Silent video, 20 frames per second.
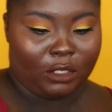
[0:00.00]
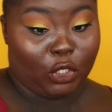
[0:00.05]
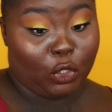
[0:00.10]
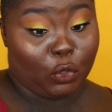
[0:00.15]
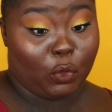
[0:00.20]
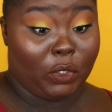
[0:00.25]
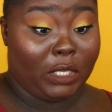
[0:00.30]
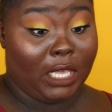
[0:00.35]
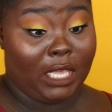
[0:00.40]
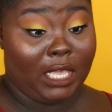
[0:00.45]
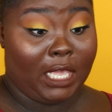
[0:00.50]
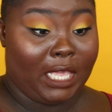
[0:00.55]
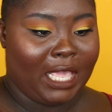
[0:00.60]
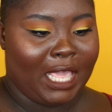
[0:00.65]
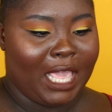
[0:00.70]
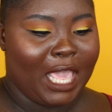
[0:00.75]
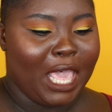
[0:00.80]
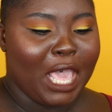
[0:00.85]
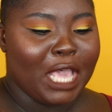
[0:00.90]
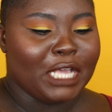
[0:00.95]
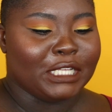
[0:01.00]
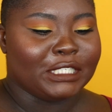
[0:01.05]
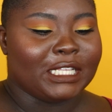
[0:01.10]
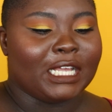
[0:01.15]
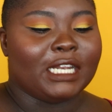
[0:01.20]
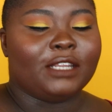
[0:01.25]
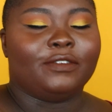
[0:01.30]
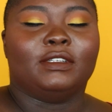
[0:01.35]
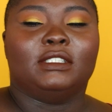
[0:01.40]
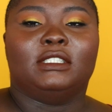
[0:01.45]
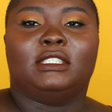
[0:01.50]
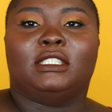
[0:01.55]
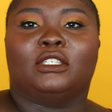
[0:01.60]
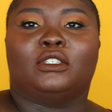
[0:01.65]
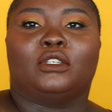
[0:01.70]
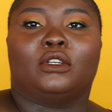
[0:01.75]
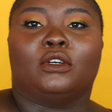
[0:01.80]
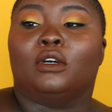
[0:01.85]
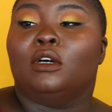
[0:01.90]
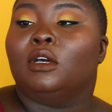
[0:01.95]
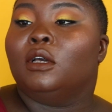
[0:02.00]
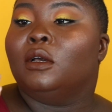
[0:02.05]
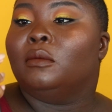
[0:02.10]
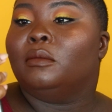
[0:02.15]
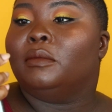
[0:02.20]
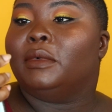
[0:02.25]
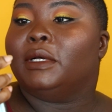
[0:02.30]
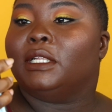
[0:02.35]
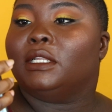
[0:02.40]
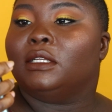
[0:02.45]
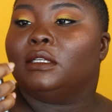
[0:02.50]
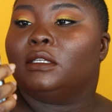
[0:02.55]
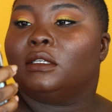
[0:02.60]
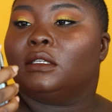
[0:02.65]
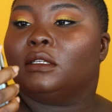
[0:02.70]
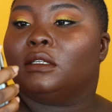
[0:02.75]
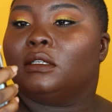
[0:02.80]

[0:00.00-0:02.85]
You can't, it's not even digital, but